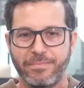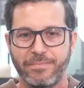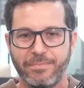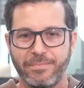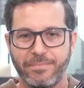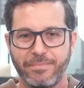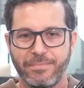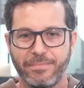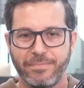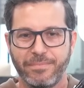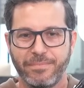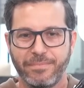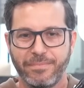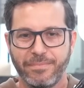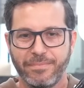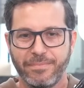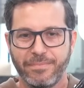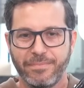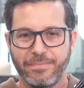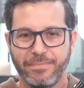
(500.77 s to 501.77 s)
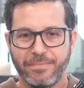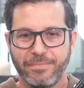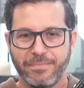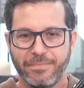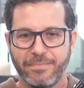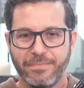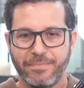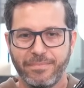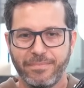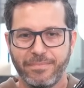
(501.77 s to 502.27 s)

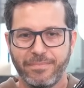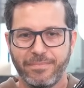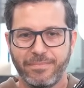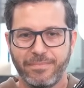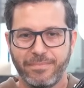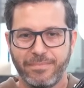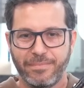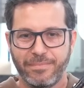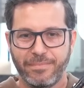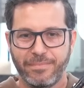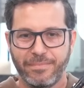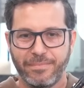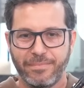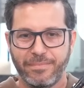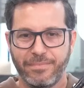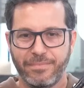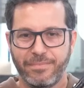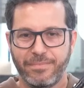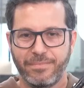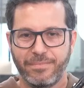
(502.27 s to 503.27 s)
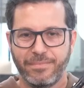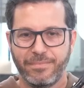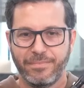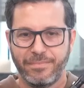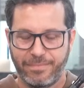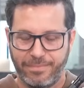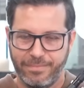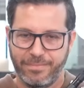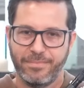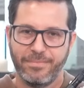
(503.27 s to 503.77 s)

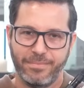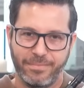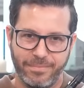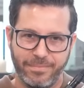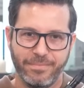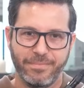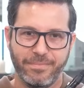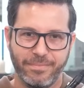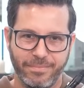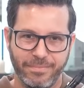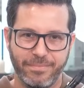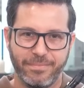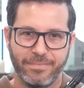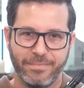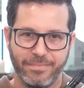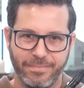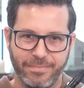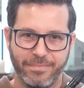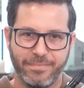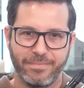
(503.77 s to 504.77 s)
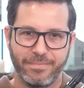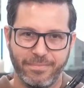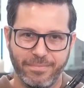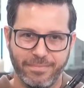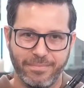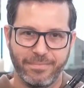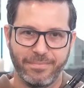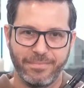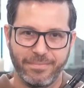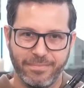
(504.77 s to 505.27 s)

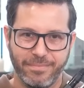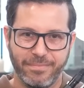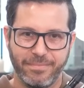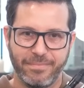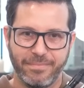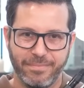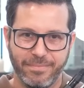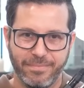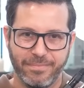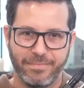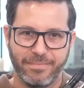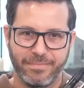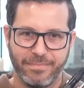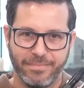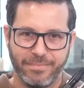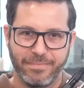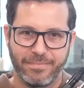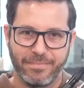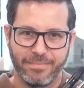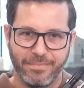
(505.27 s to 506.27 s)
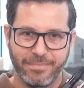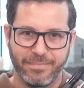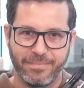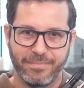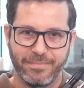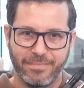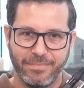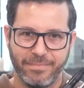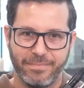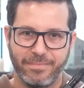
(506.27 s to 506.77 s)

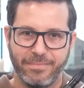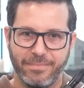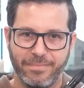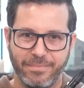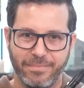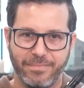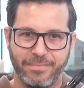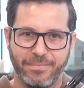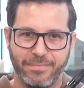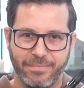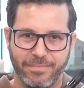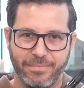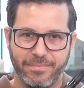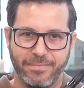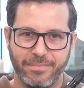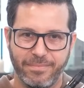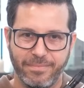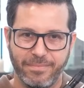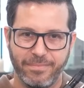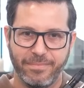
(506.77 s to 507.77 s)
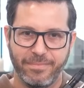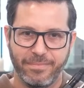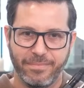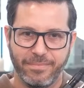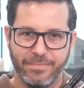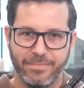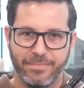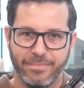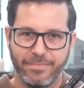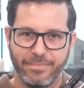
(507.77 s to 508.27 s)

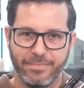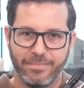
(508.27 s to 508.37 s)
The person shown says nothing.